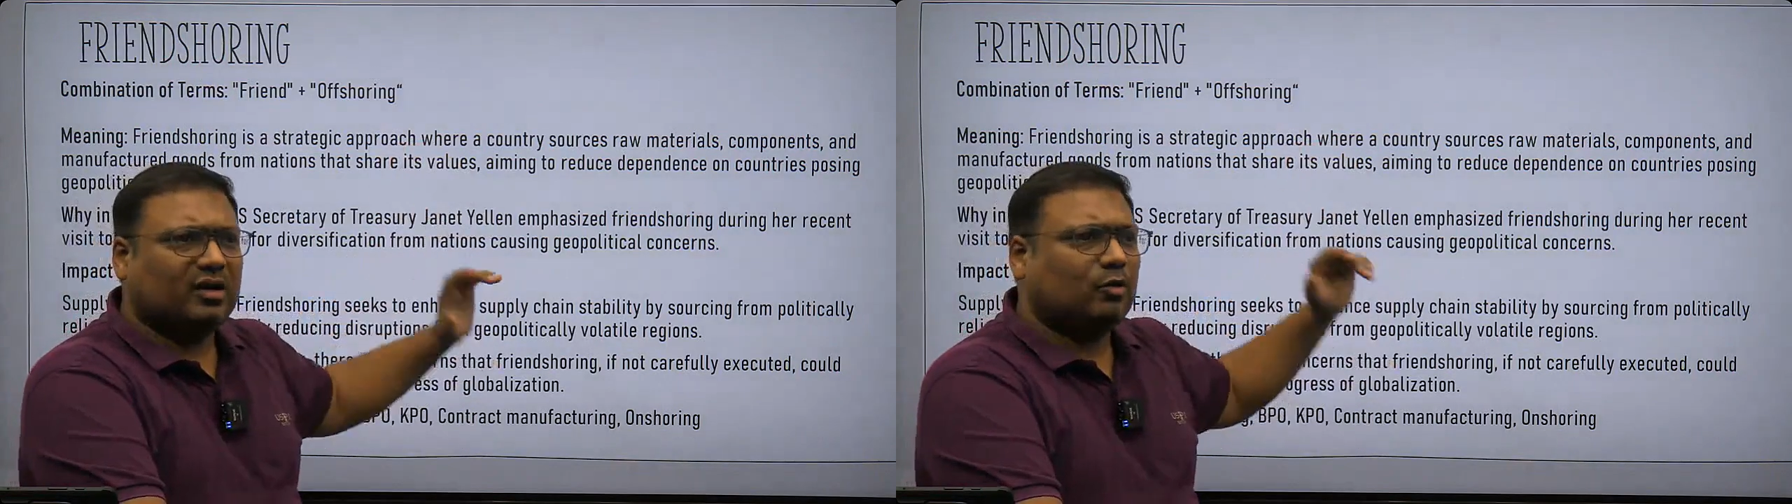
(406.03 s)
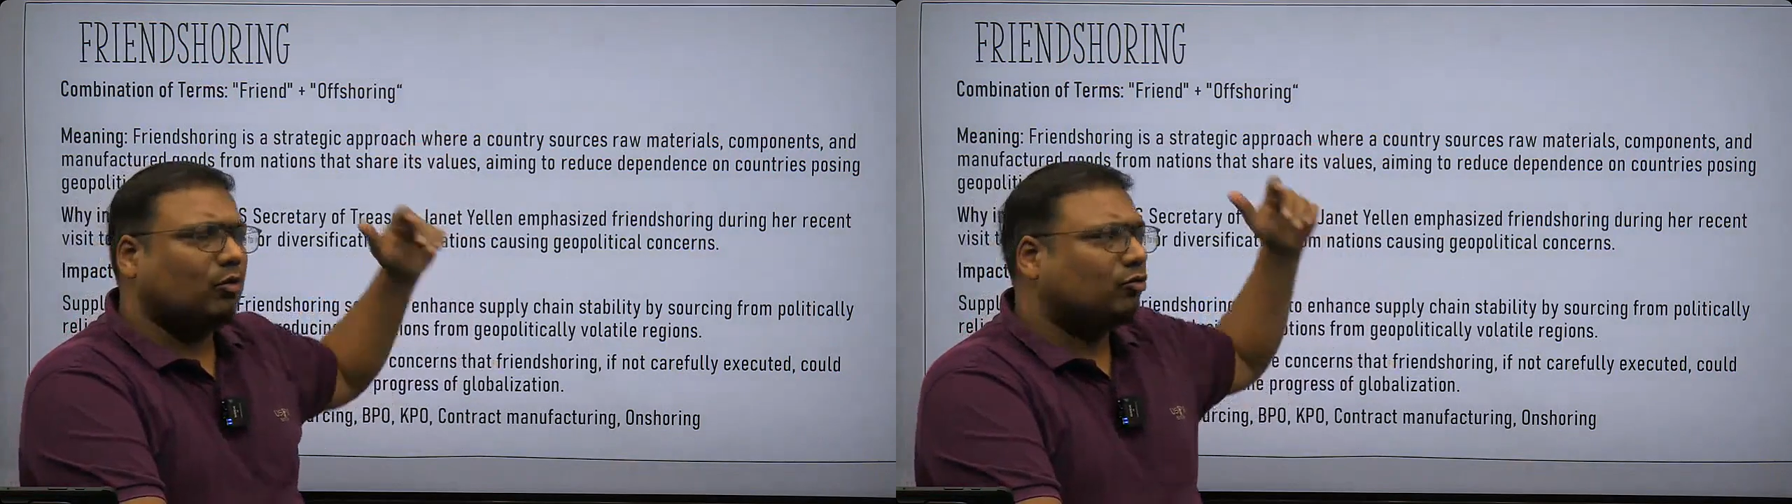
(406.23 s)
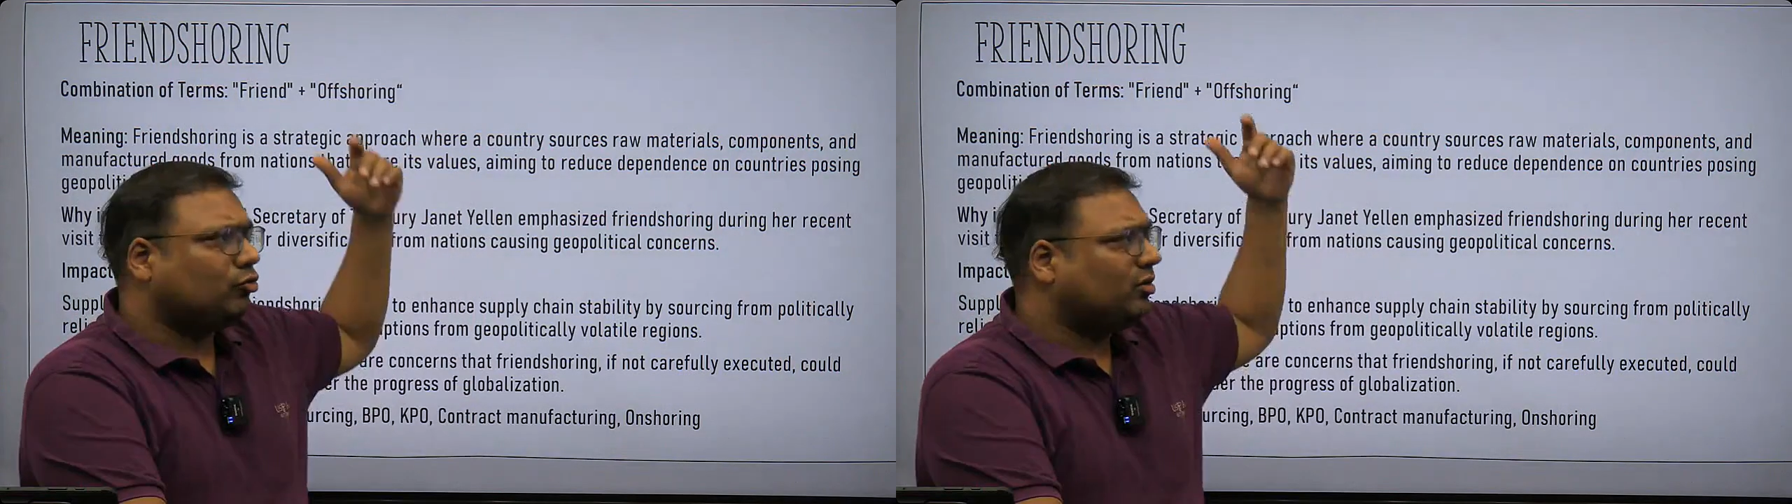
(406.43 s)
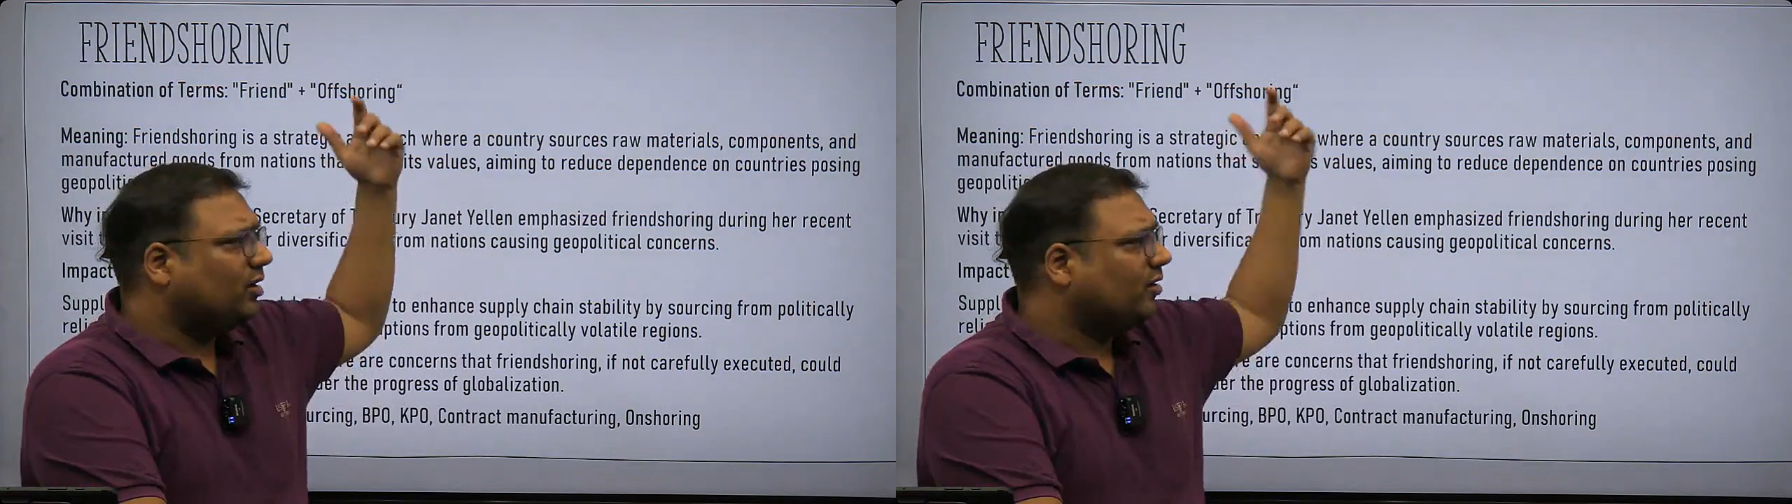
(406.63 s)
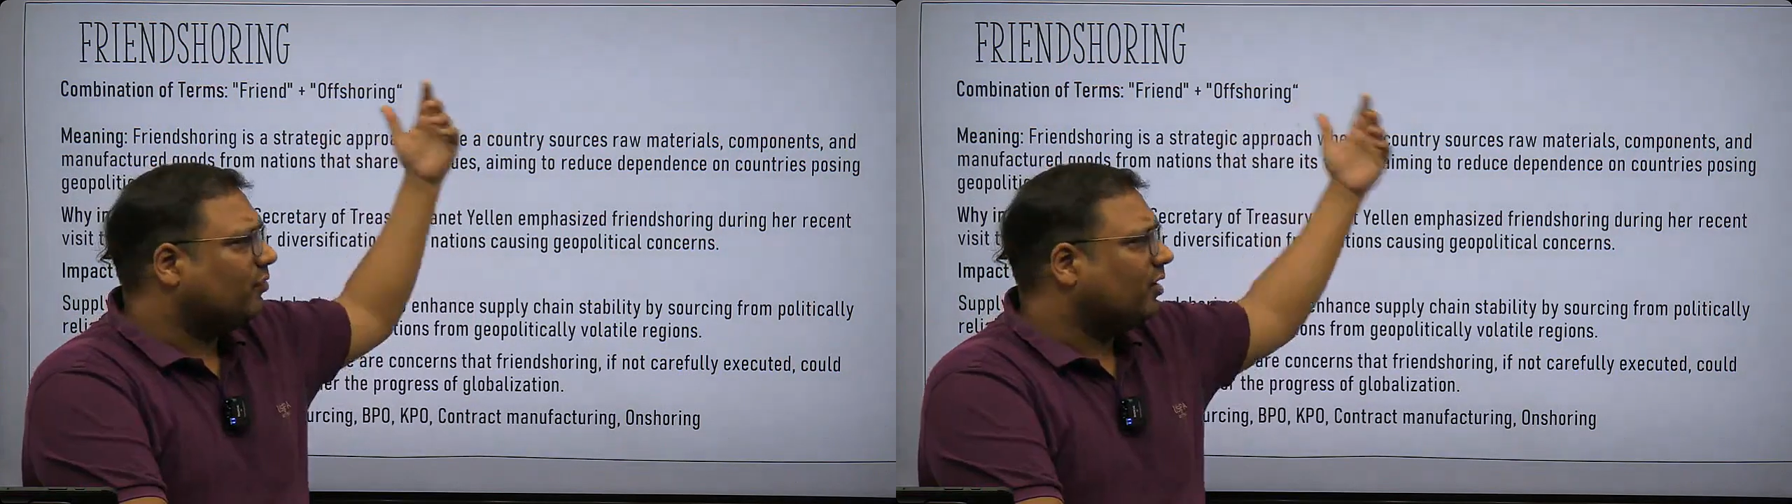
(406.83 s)
also the
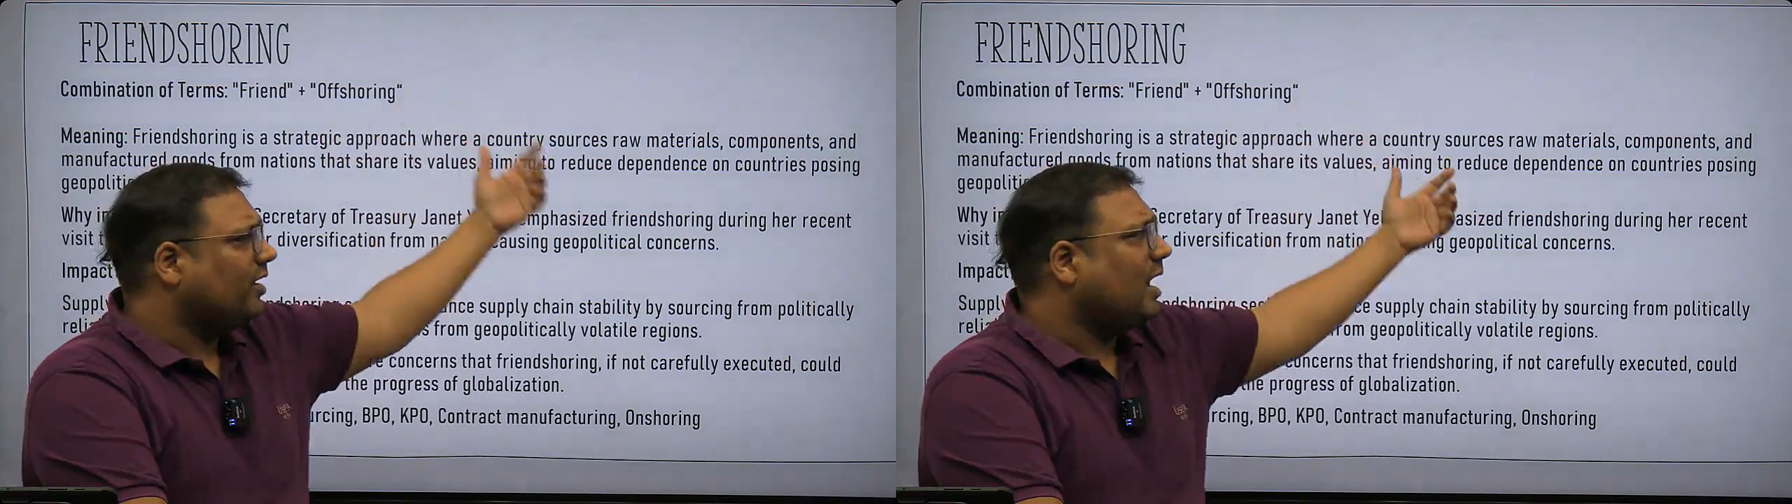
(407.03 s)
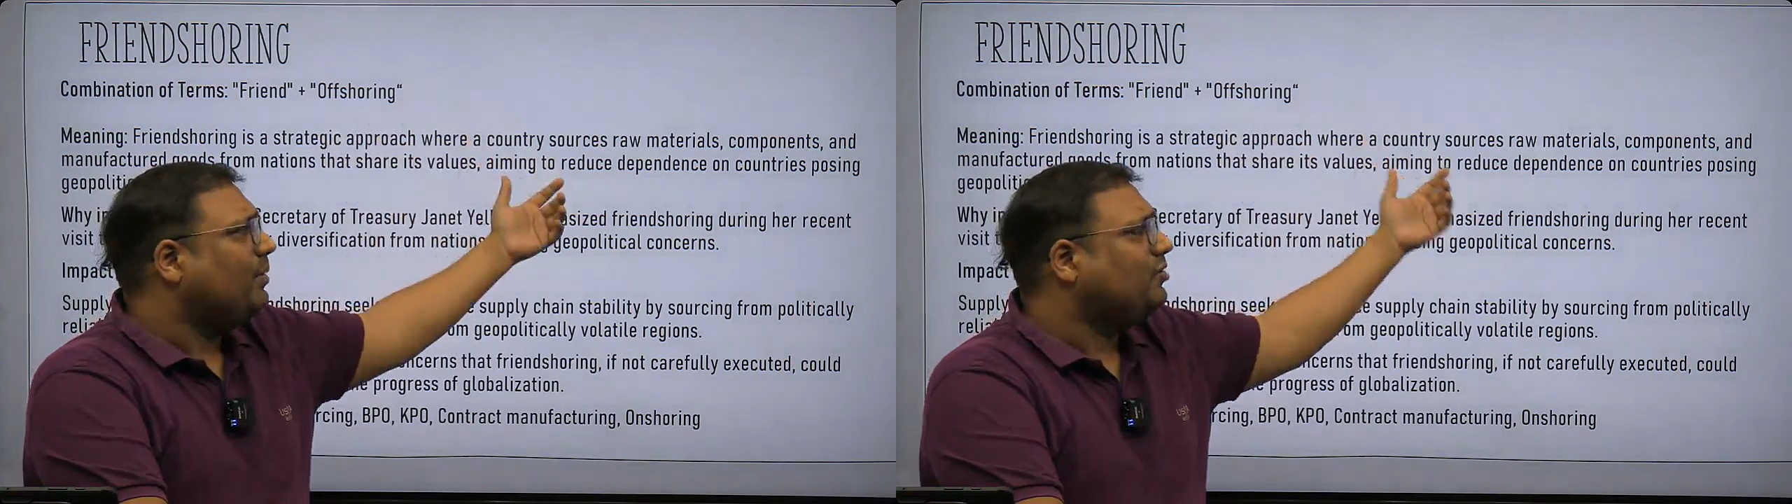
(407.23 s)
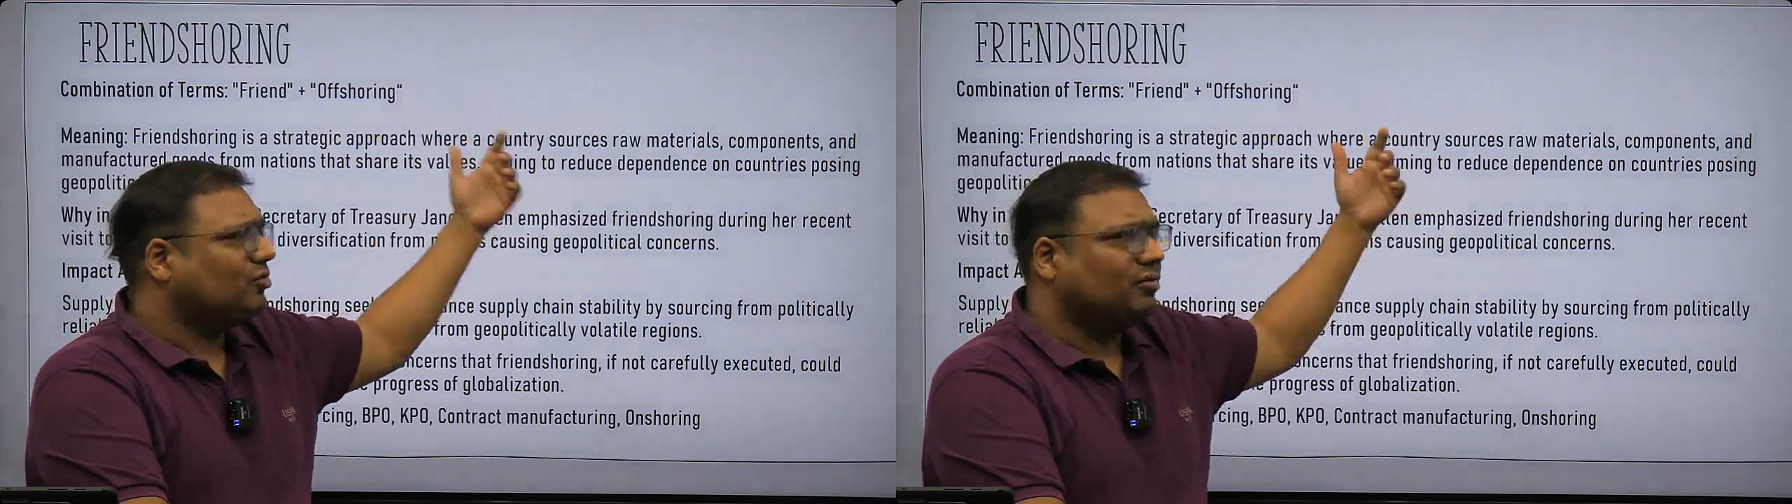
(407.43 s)
different dimension